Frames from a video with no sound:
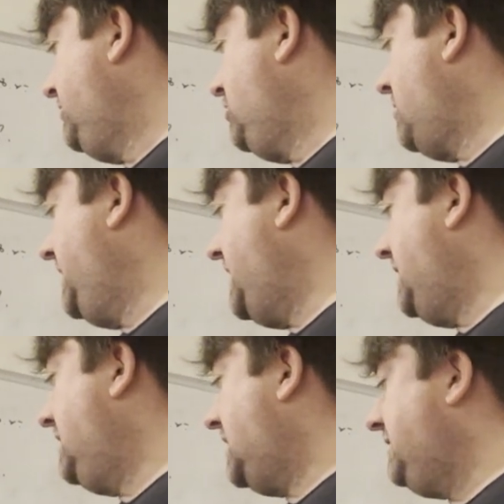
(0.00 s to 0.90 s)

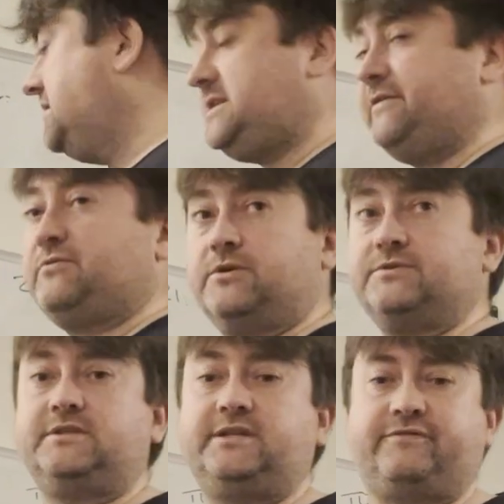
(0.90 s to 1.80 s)
Nominet, and there's different
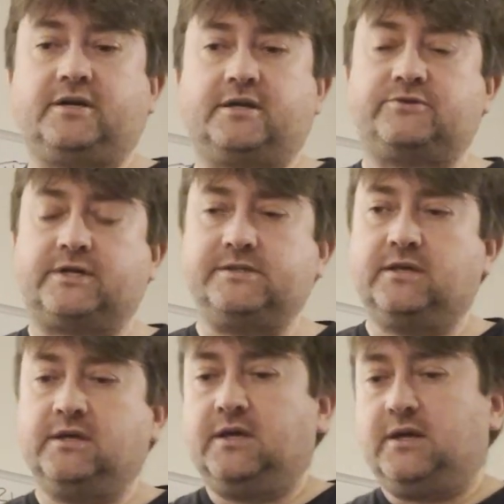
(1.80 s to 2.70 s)
ones in different countries.
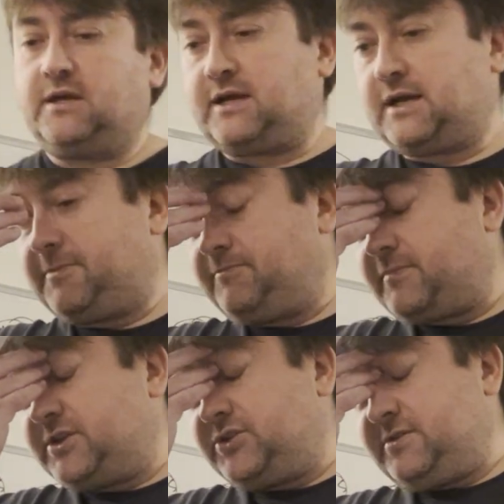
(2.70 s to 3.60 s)

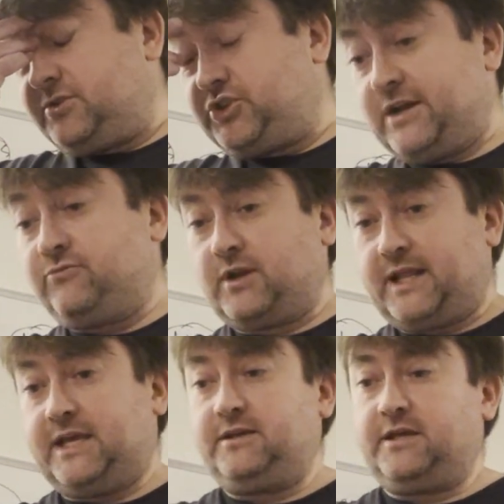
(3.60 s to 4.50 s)
And
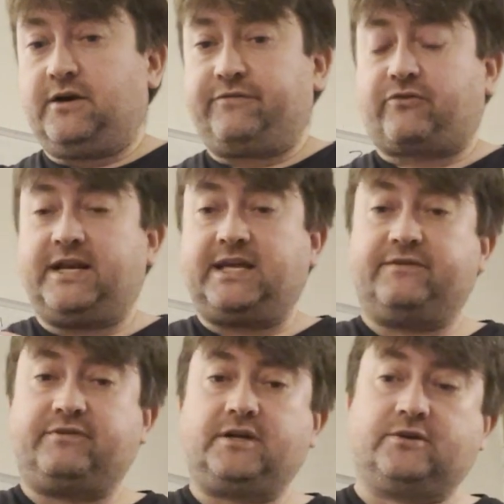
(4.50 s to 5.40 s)
generally, for any
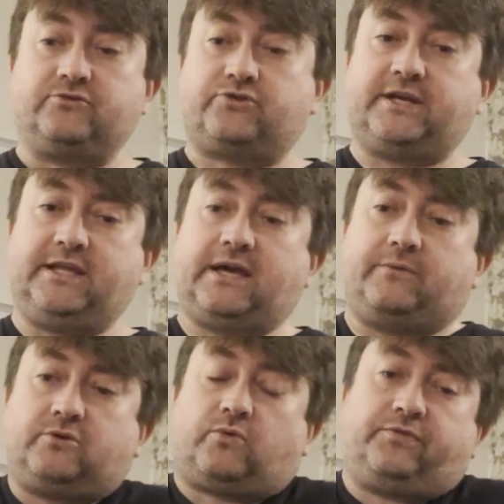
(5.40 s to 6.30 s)
given country, they
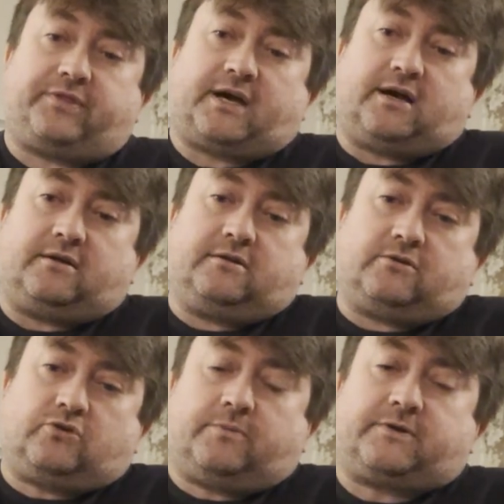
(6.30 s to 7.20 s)
would want that
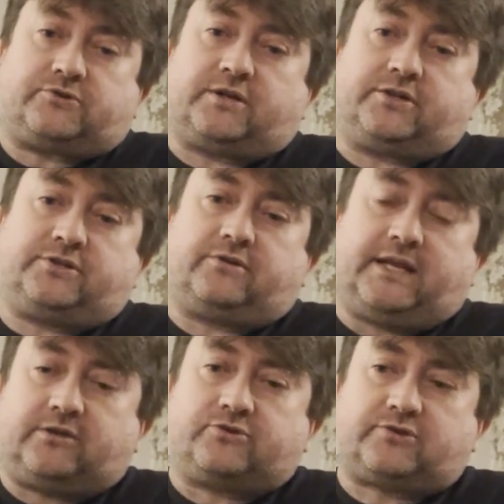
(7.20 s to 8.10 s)
corporate structure or
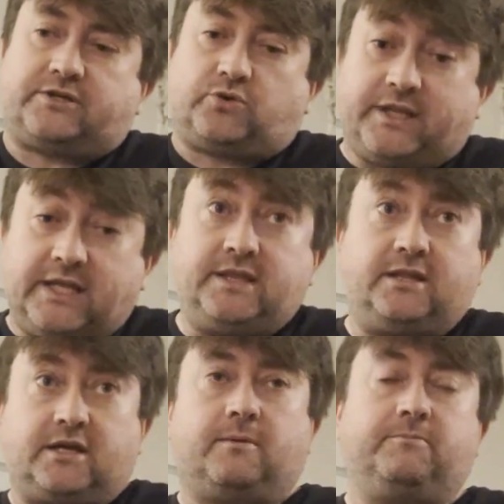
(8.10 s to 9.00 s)
legal structure within
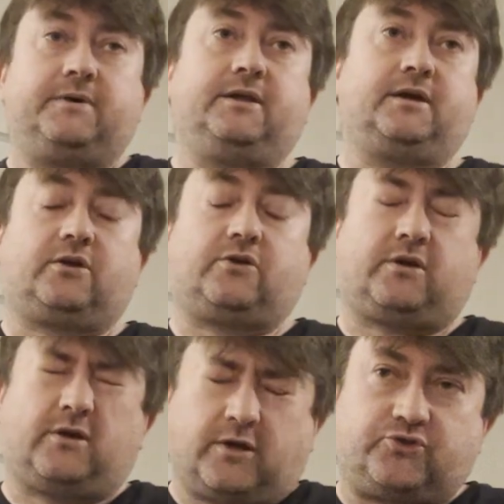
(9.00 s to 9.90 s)
the
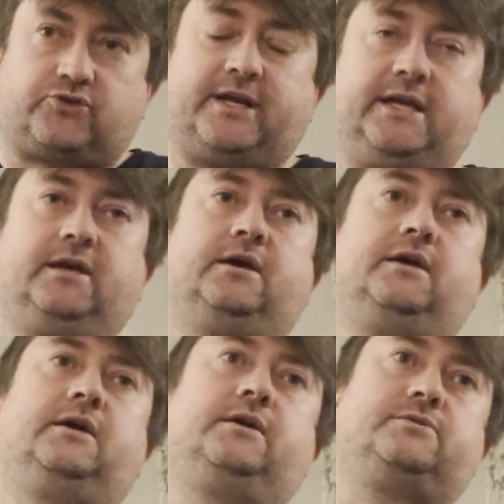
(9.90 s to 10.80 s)
country,
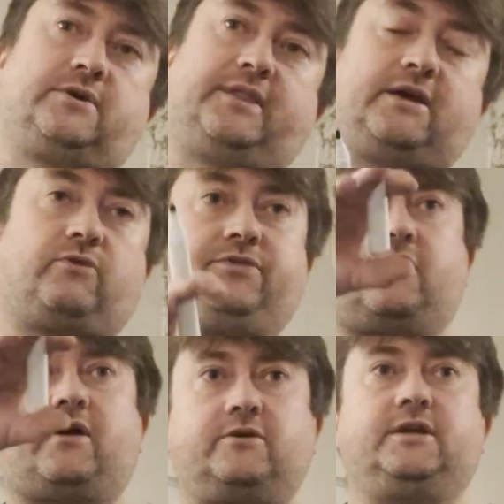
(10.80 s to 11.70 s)
so they run
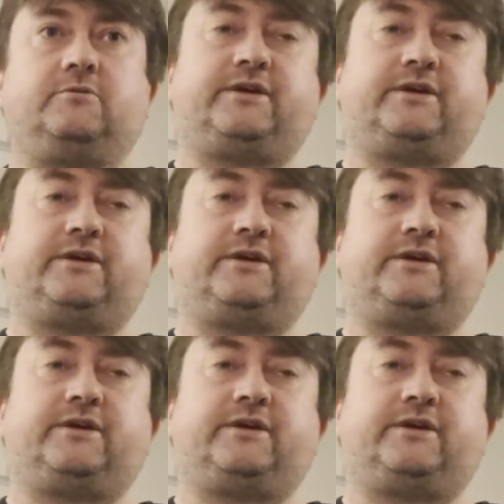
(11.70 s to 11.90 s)
their own.